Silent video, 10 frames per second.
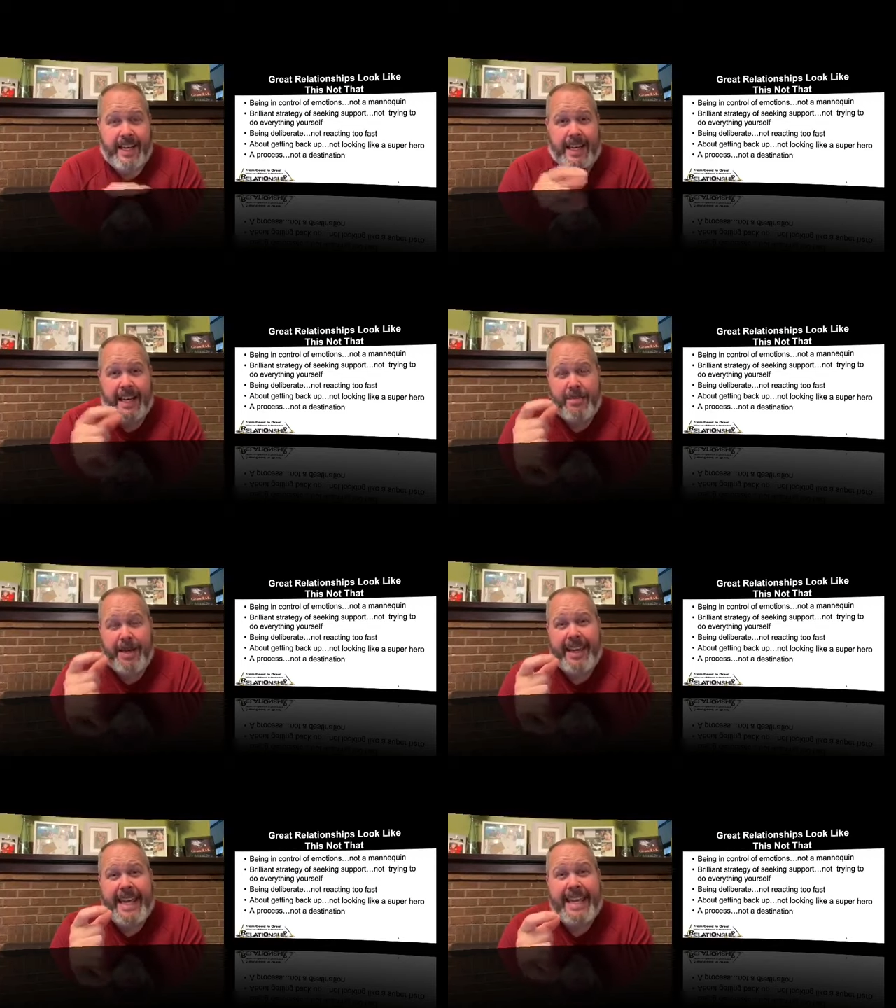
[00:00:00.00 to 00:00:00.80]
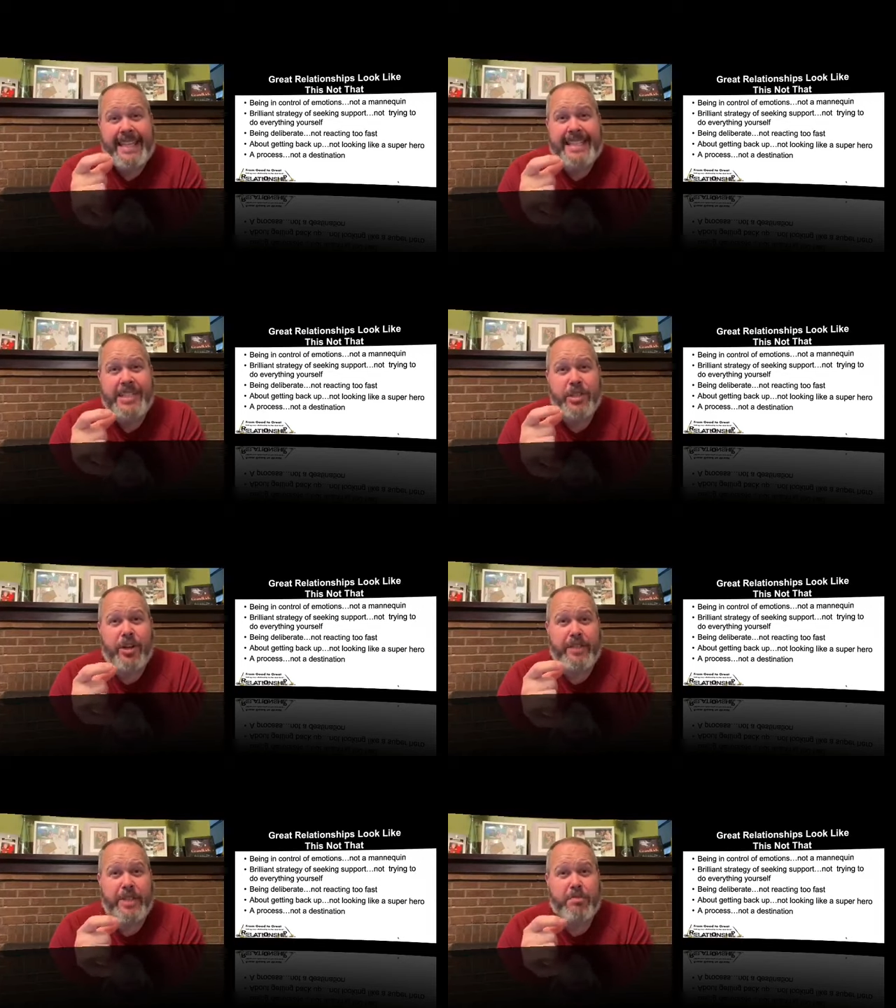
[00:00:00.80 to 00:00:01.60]
I got about 8 inches
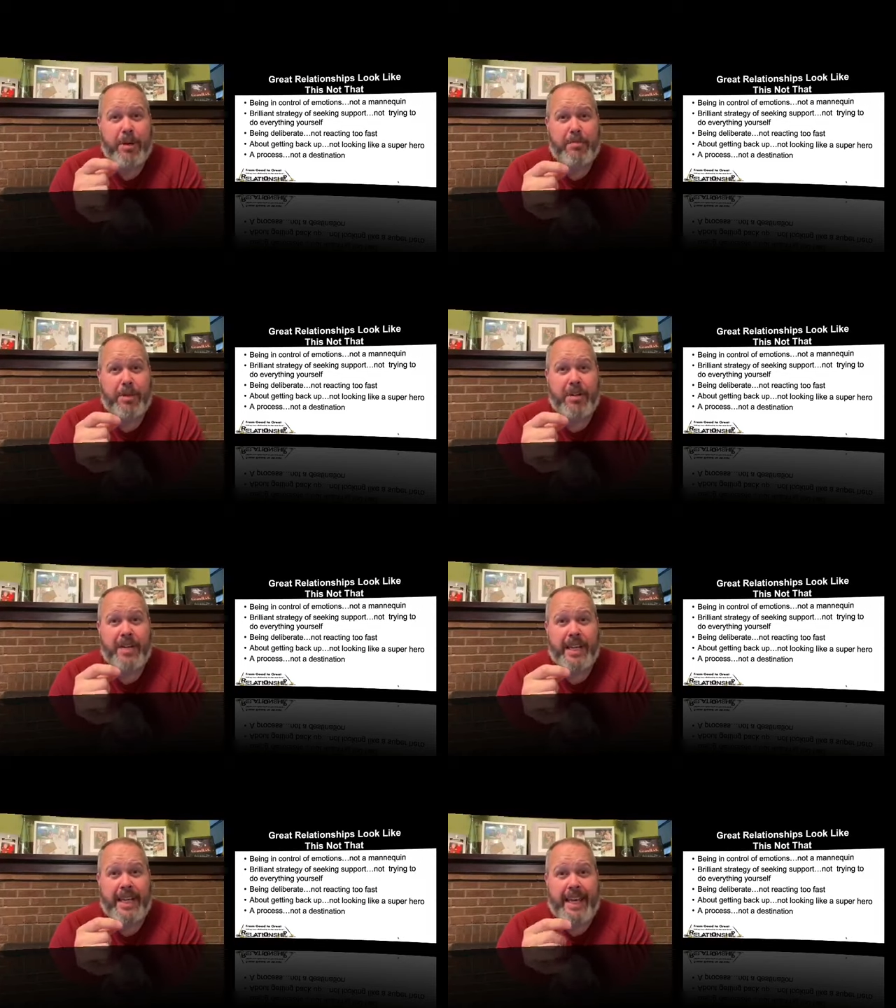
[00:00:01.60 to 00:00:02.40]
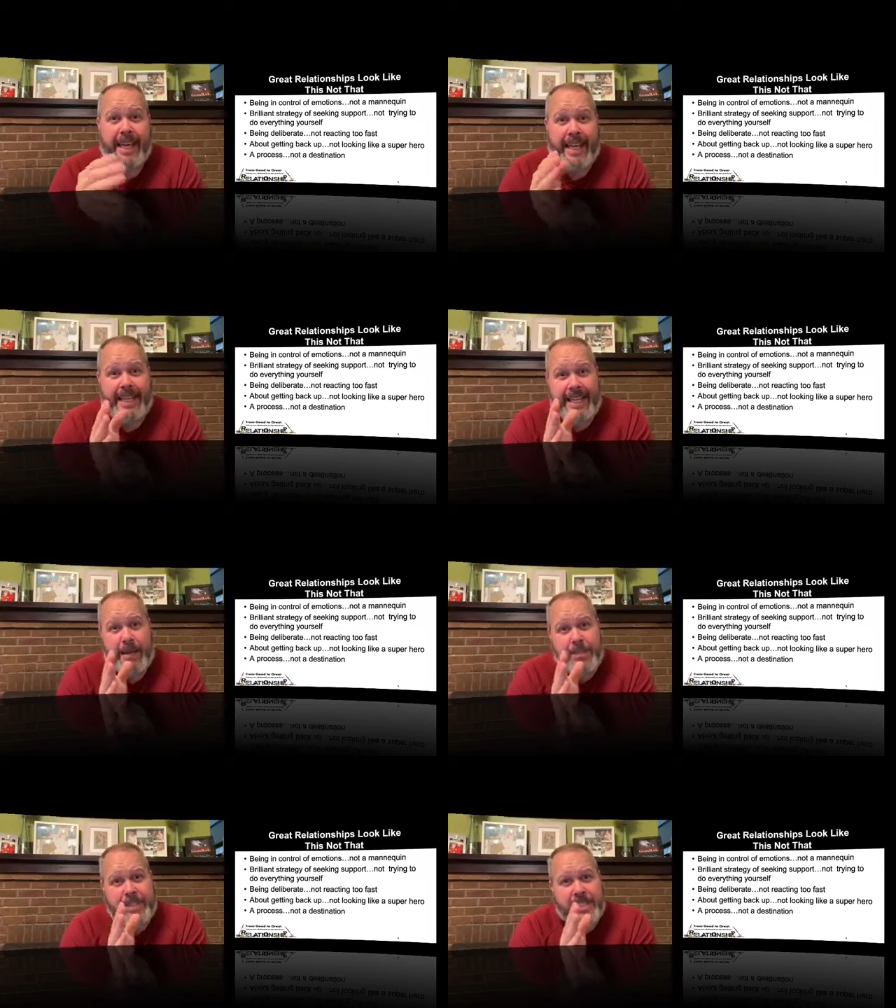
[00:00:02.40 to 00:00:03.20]
off his bumper, and then
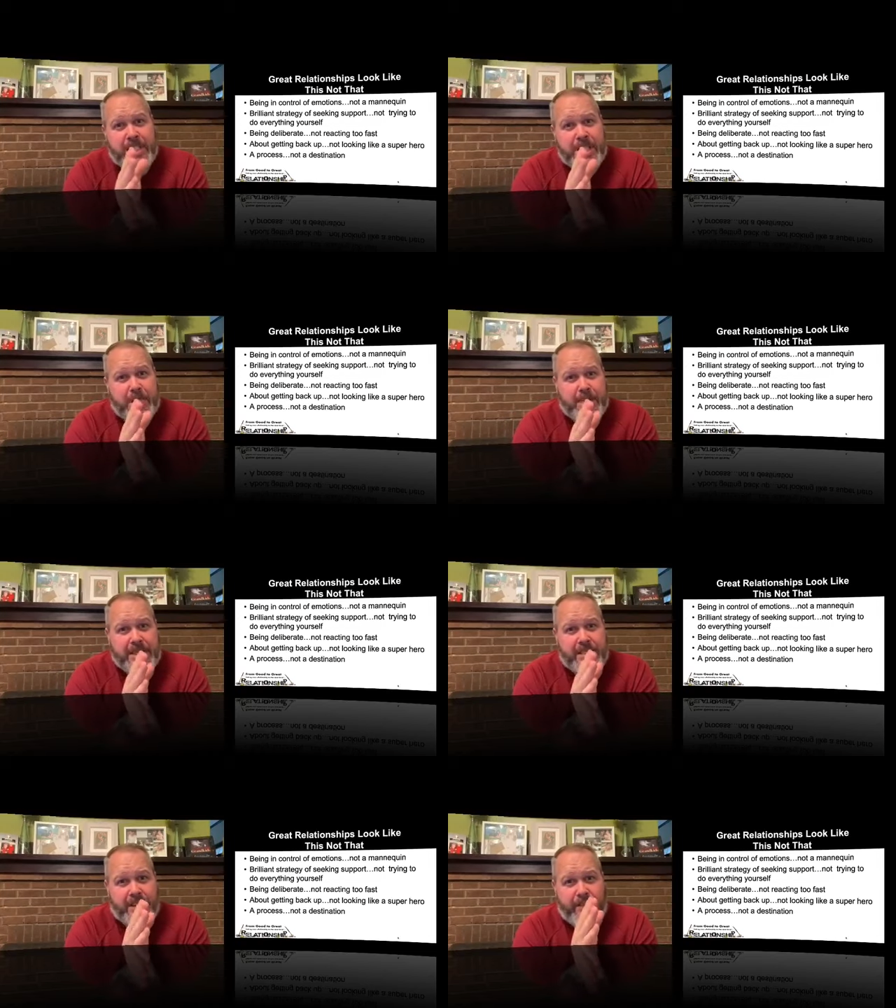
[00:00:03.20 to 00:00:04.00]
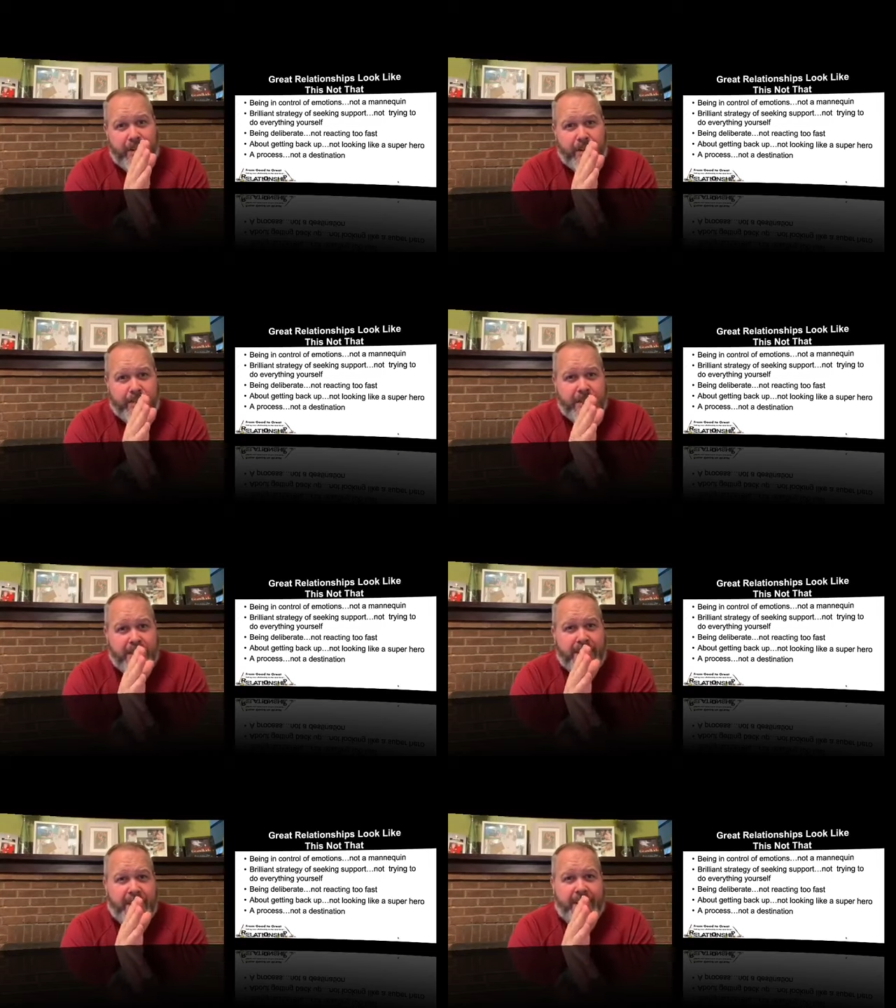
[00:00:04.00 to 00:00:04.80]
I positioned myself off to
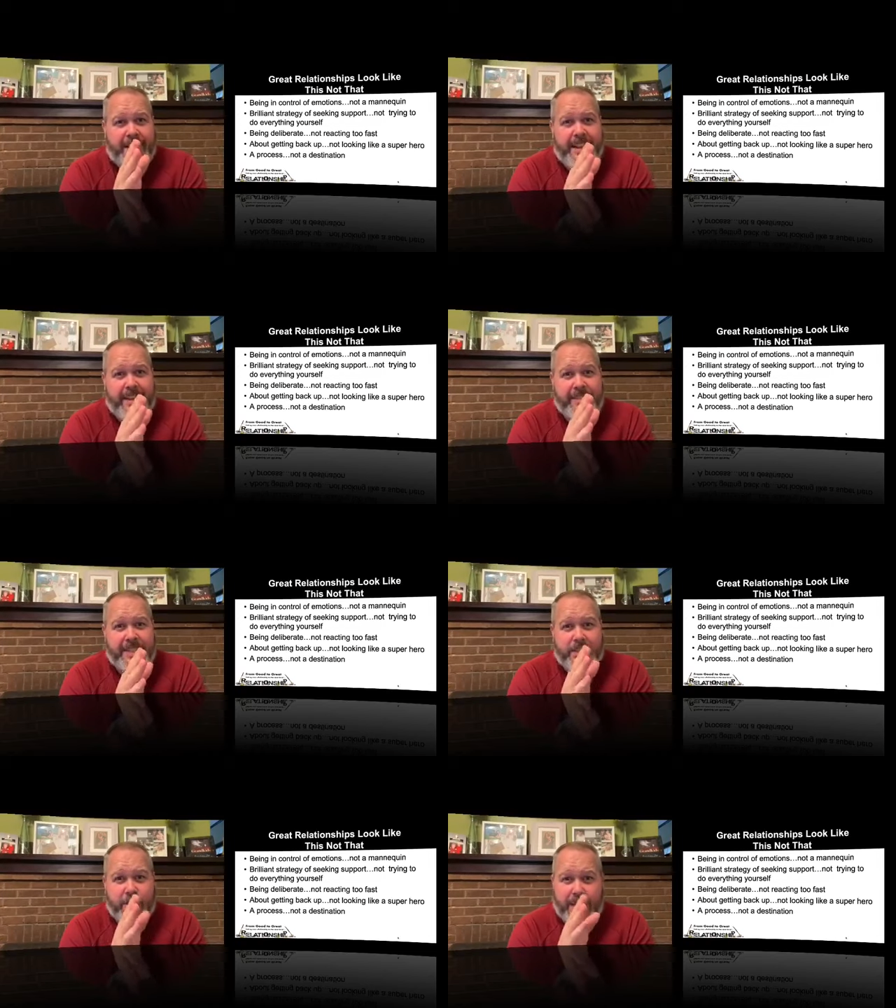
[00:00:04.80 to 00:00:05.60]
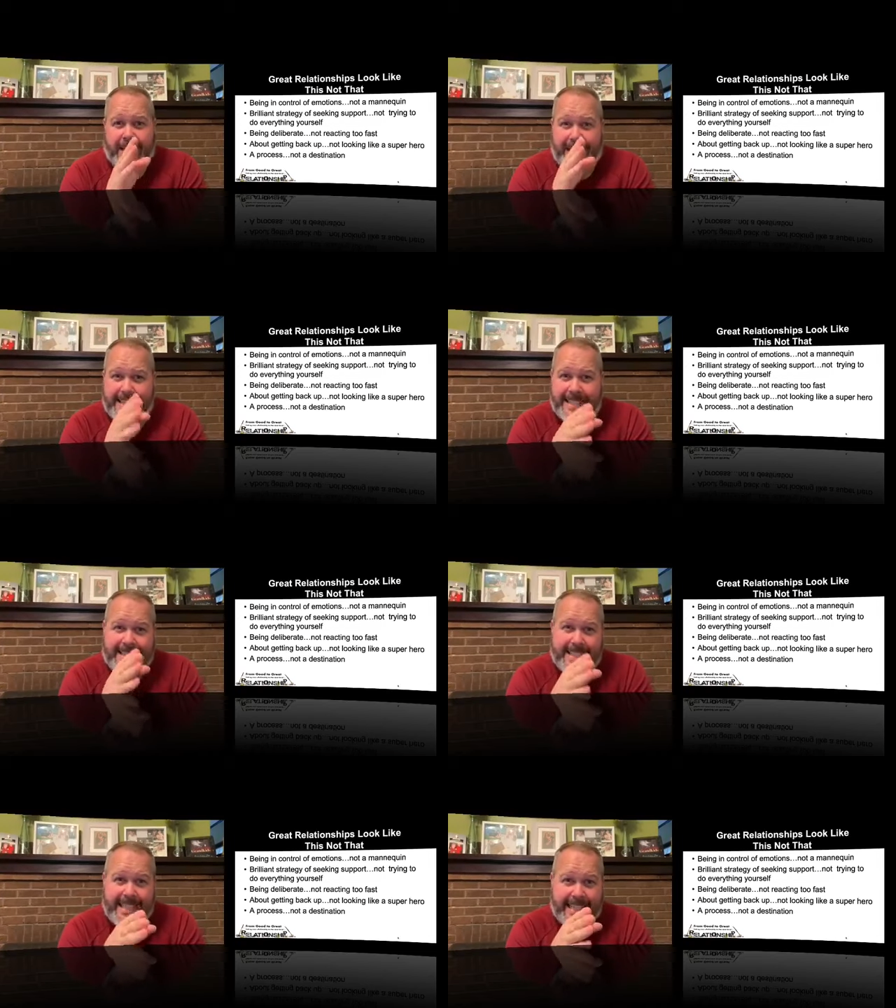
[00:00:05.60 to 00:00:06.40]
the left so that I could
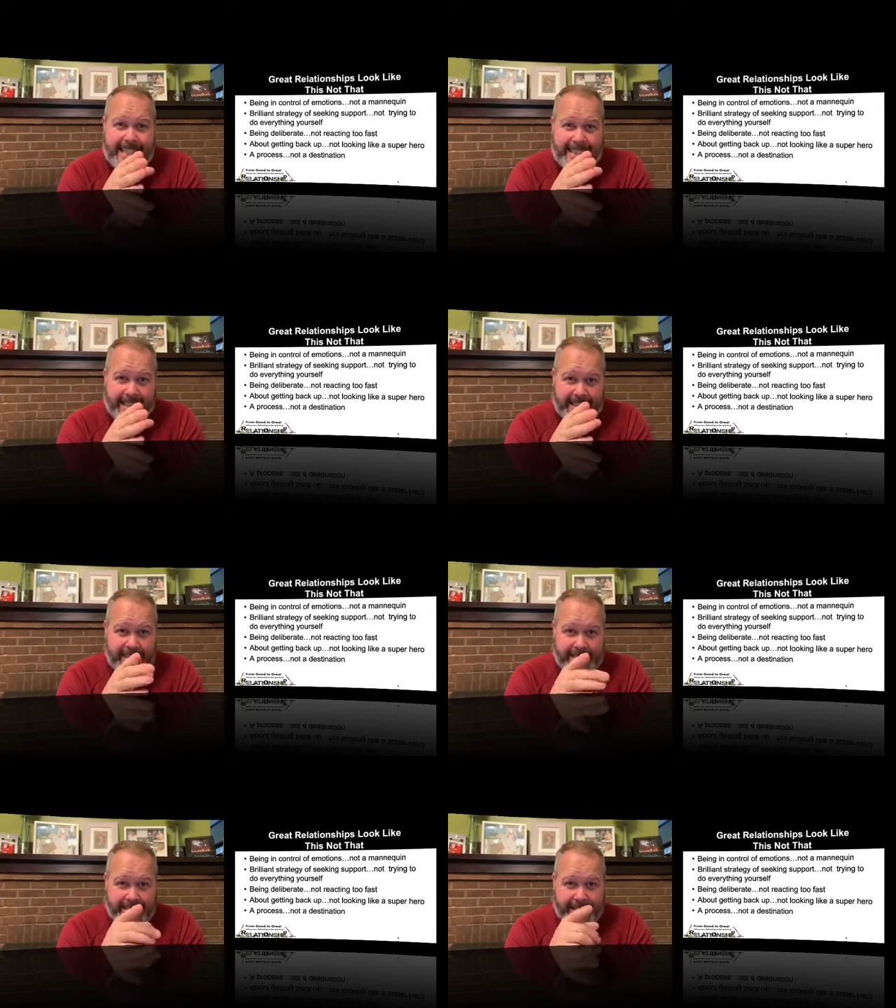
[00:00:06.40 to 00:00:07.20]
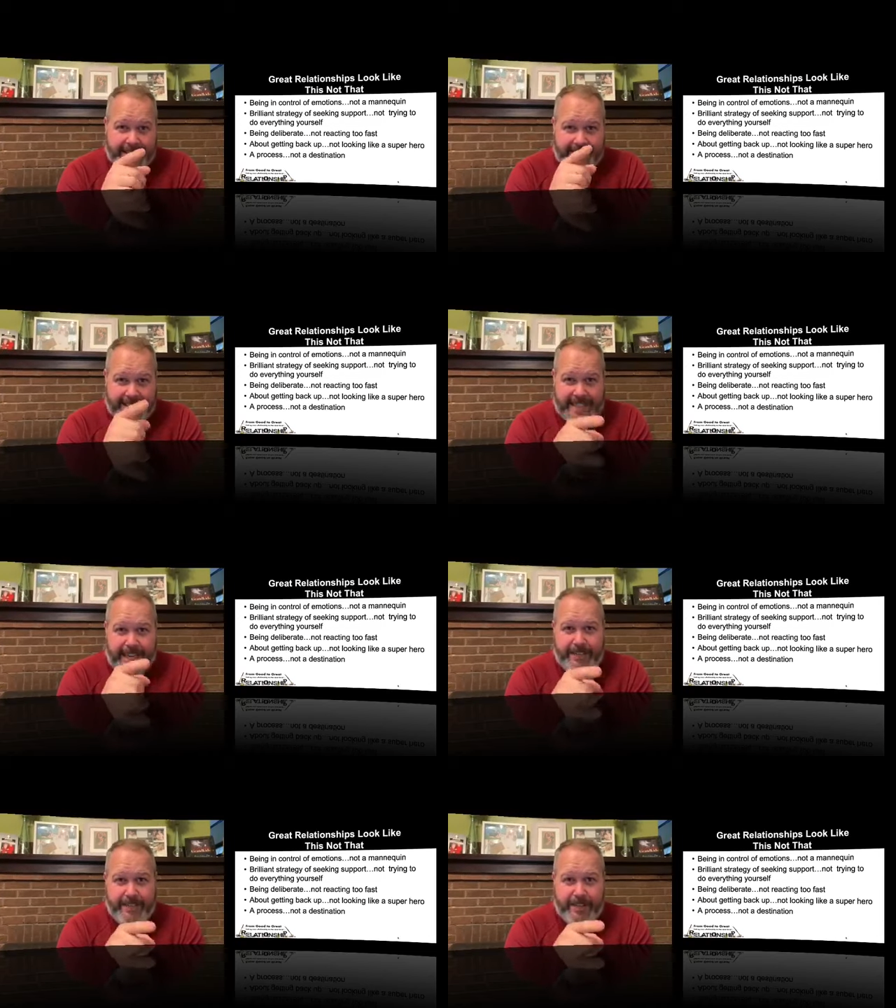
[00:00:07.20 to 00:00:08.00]
see his
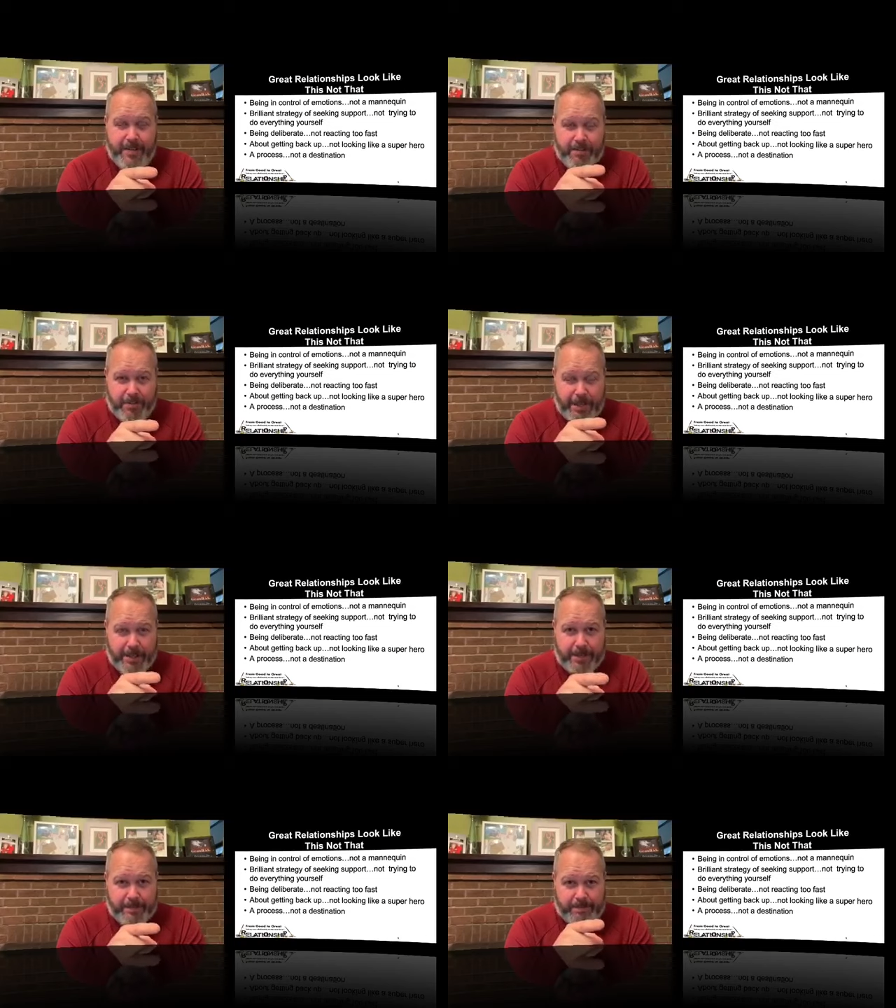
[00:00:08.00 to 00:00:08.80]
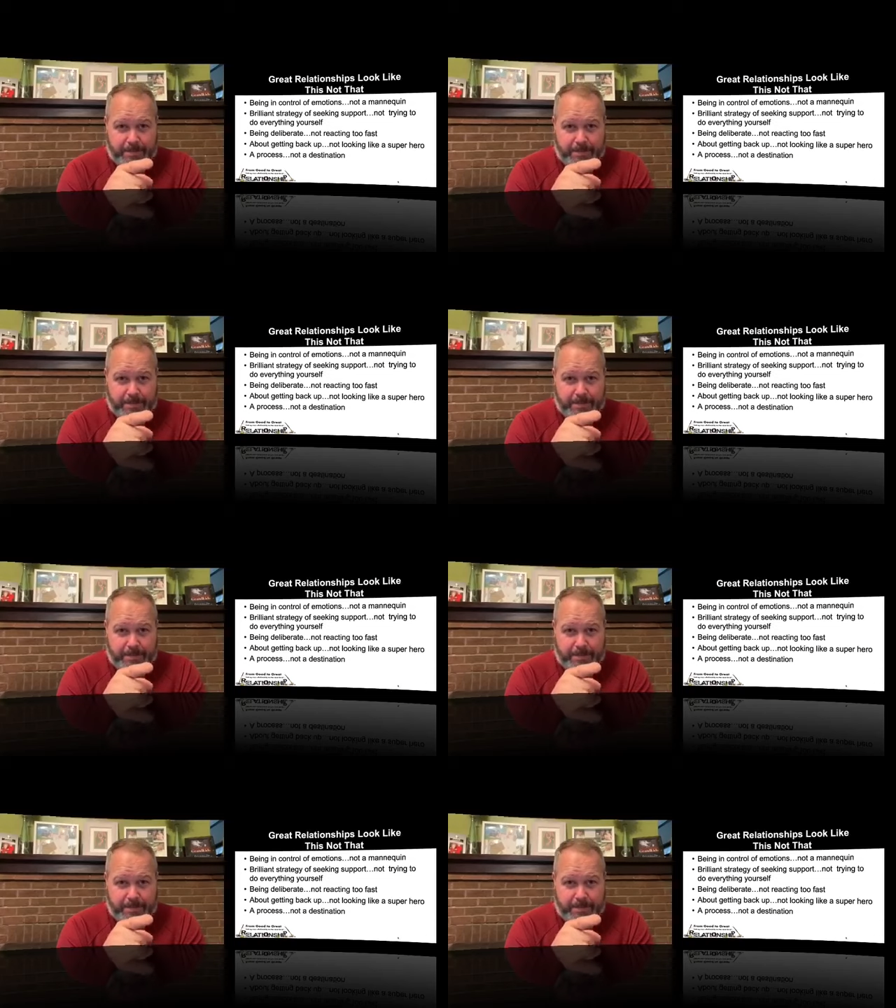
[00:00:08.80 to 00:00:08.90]
side view mirror